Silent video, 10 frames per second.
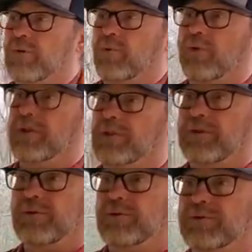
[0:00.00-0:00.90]
one of the
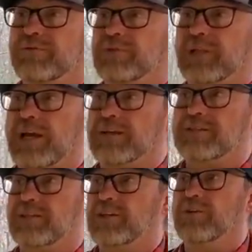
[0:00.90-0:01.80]
owners for the last
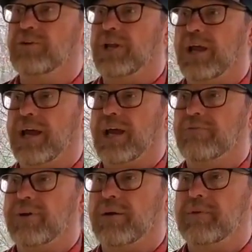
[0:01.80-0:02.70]
year and a half.
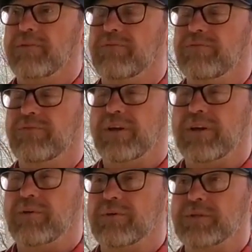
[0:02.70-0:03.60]
I mean,
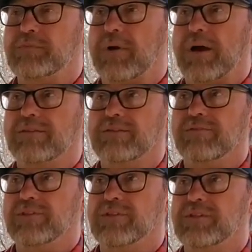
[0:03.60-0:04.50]
very responsive
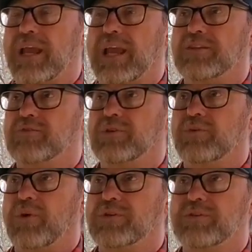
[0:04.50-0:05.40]
and just answering
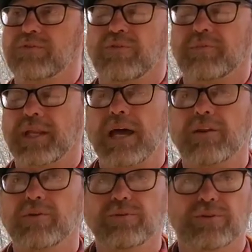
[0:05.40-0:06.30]
questions from a
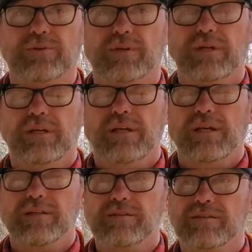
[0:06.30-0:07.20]
non-owner.
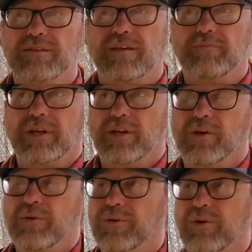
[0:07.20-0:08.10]
And since I've been an
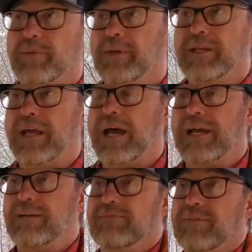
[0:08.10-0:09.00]
owner, I mean,
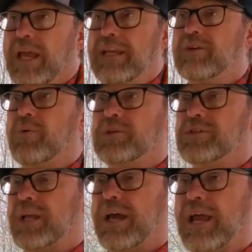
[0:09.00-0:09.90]
any
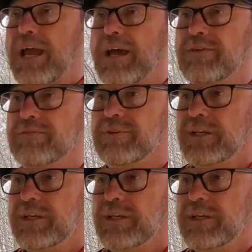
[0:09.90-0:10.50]
question I have,